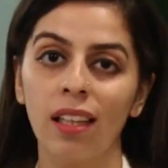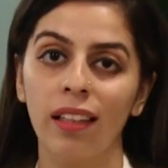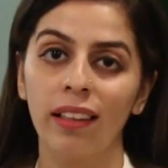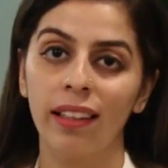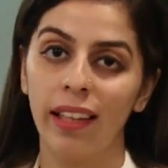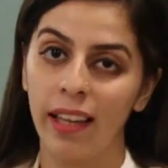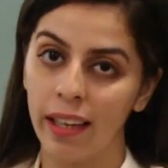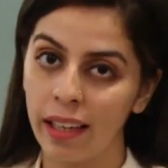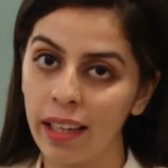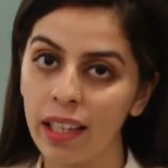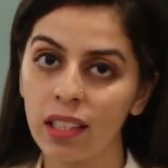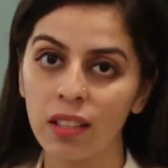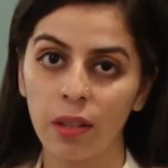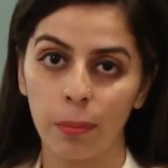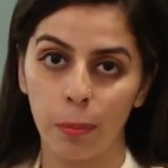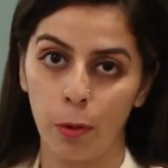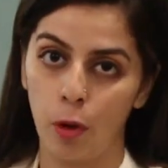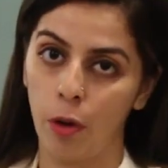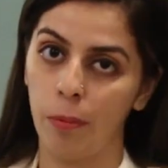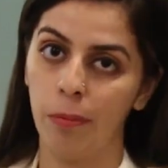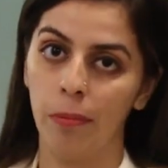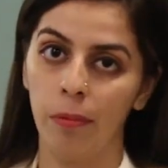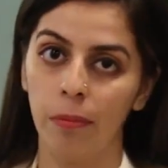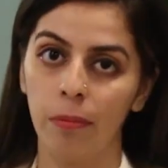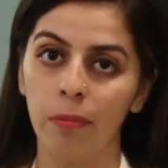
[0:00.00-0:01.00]
that there is a
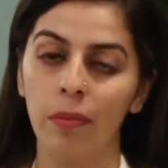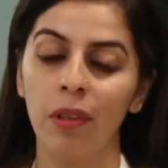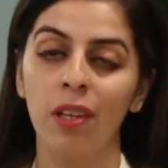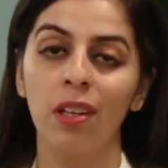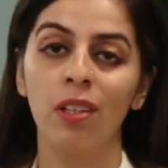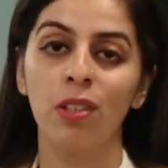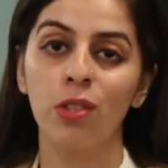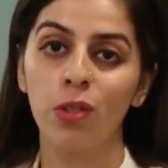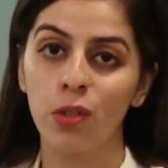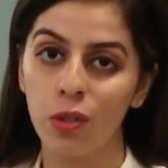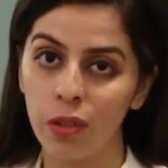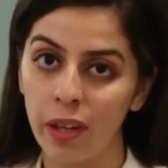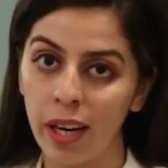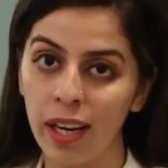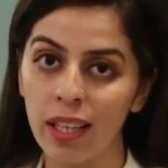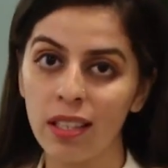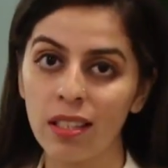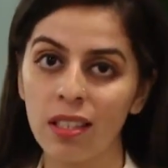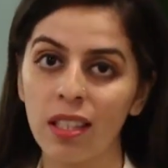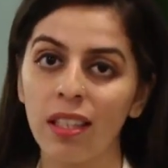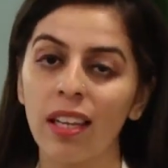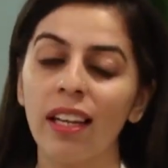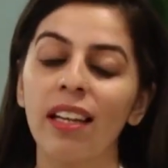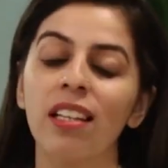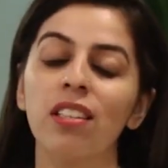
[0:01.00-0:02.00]
problem.
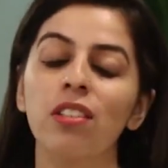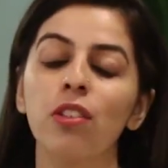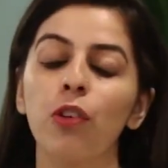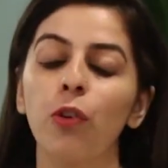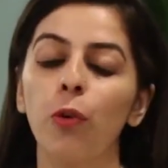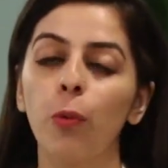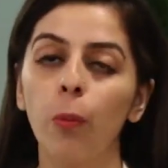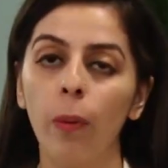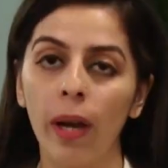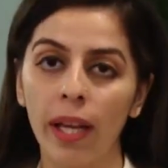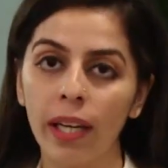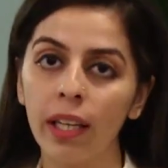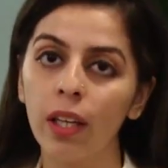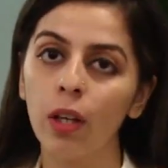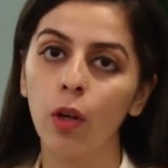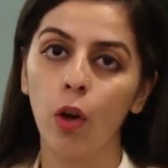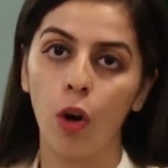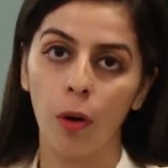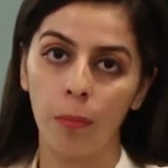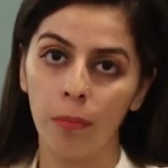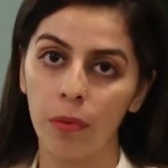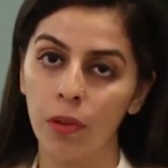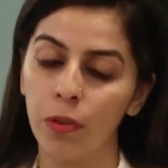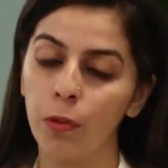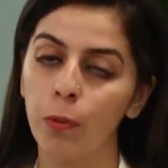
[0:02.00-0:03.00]
Stress is very
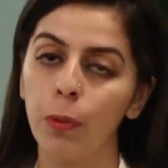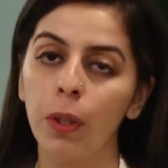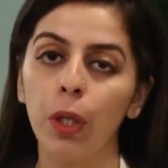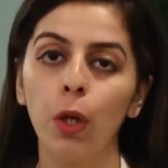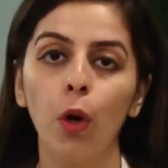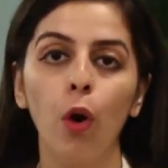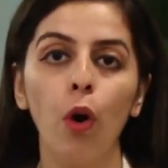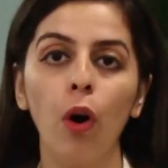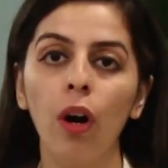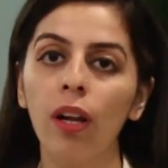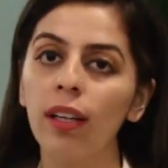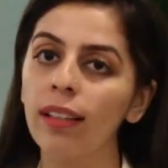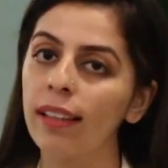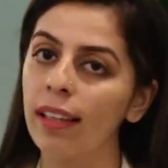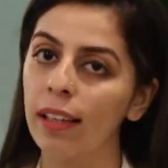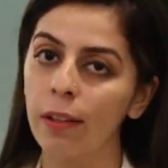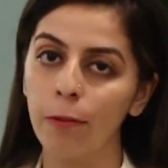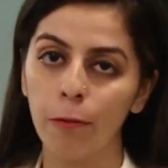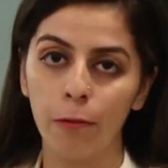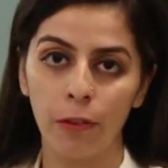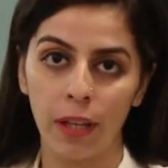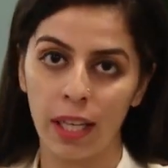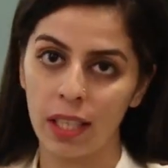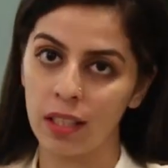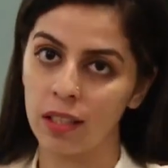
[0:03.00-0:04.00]
common. We all
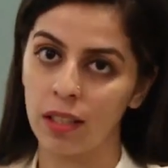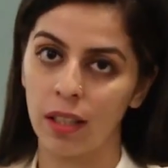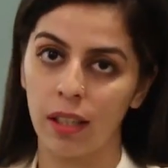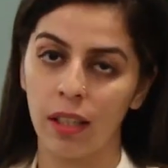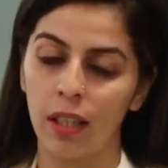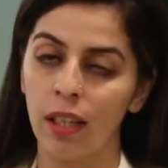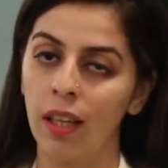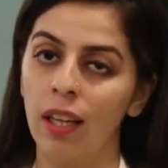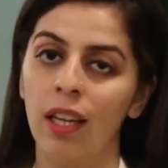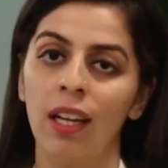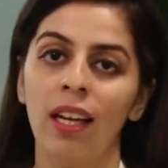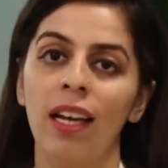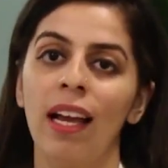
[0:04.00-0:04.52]
can face it.